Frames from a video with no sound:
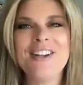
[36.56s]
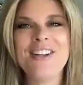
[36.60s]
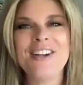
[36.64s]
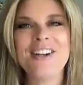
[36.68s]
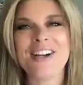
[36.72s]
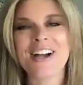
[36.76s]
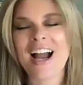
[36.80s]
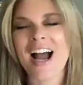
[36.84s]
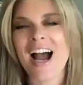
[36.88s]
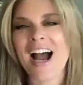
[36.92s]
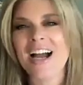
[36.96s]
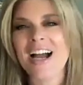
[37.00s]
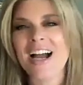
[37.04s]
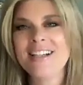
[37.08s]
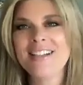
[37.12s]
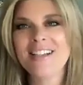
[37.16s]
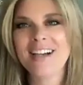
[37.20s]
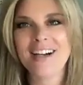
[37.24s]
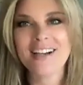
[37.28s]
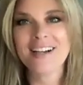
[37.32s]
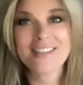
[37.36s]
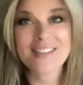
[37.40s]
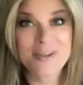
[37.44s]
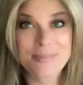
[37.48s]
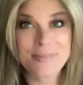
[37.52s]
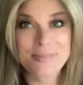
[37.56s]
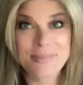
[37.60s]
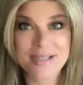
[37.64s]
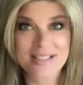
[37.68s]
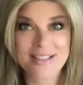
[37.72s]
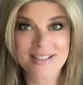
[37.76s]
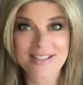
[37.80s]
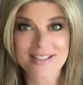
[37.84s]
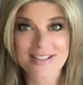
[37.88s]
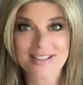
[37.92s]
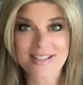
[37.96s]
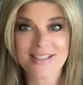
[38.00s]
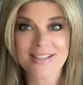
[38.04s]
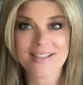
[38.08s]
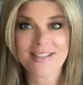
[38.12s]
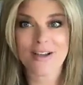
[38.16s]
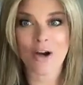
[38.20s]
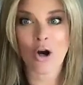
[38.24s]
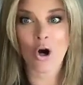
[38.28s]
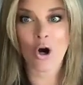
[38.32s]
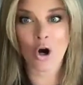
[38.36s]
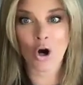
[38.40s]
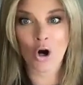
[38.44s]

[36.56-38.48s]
Look, I talk to businesses